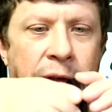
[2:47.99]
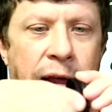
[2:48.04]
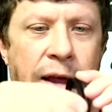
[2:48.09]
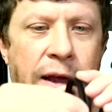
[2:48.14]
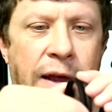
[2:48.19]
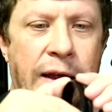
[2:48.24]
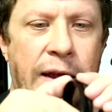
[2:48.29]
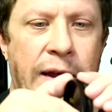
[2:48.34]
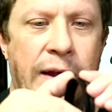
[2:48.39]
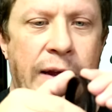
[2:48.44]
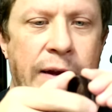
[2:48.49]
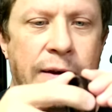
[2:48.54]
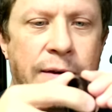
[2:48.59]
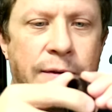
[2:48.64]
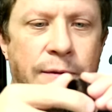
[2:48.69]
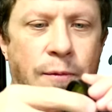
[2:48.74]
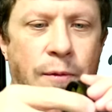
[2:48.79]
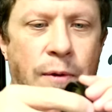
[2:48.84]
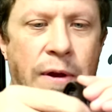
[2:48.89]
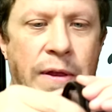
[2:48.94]
and
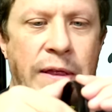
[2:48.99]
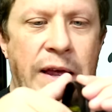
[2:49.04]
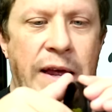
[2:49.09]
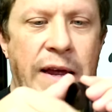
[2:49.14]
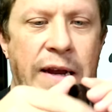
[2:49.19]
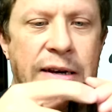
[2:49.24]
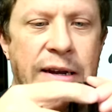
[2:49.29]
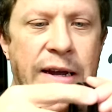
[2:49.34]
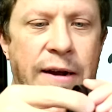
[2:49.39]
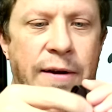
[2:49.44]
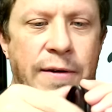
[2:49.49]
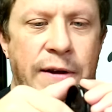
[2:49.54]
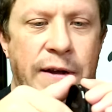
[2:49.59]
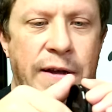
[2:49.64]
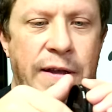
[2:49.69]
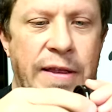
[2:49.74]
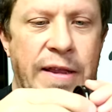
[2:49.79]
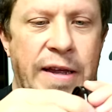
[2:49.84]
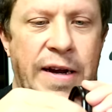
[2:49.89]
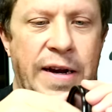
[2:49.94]
run that down
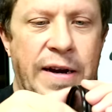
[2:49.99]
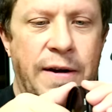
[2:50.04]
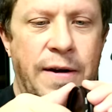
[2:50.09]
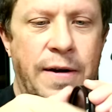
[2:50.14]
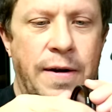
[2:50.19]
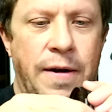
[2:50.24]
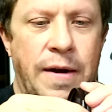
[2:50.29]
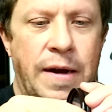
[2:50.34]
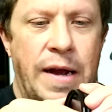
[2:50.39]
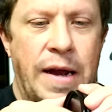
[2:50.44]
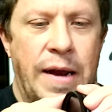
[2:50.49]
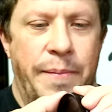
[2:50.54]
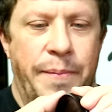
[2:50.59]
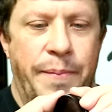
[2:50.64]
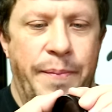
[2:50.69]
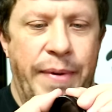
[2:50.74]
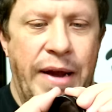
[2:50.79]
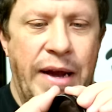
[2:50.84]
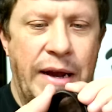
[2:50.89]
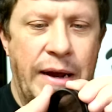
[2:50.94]
on there, and
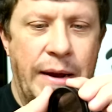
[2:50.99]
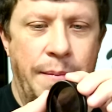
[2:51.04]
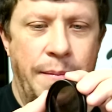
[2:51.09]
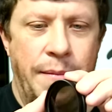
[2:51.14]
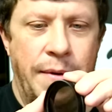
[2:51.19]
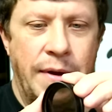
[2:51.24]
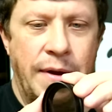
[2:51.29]
bam!